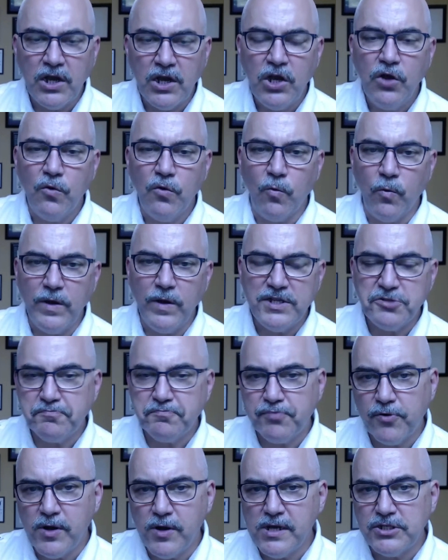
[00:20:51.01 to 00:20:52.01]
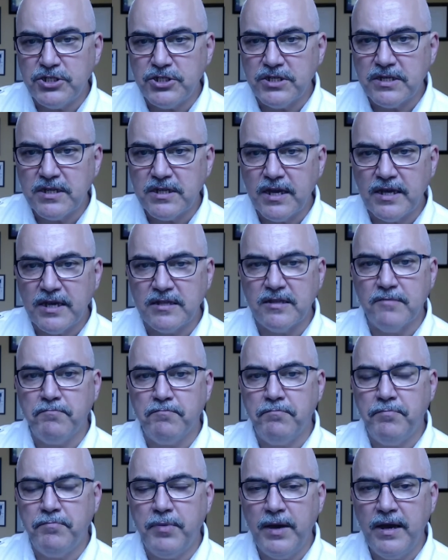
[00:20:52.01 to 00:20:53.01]
Which project has the
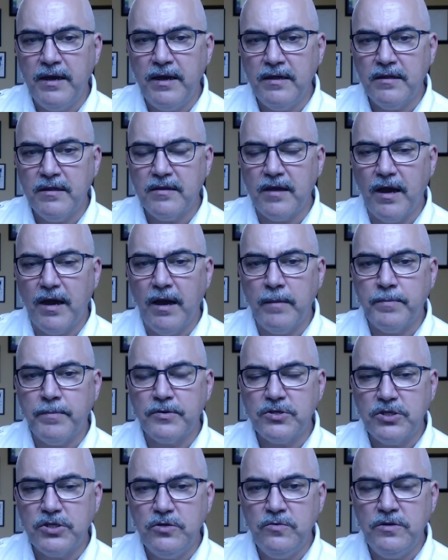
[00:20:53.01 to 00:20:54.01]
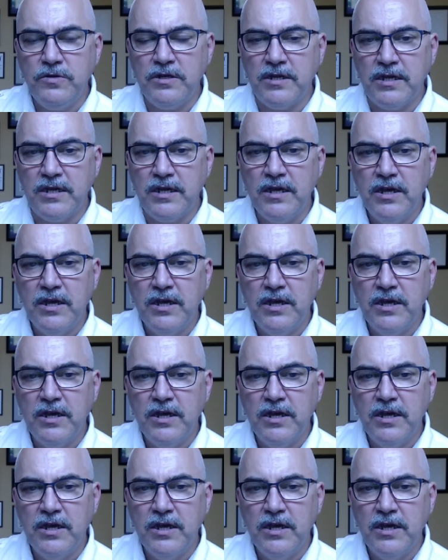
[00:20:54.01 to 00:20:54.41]
best opportunity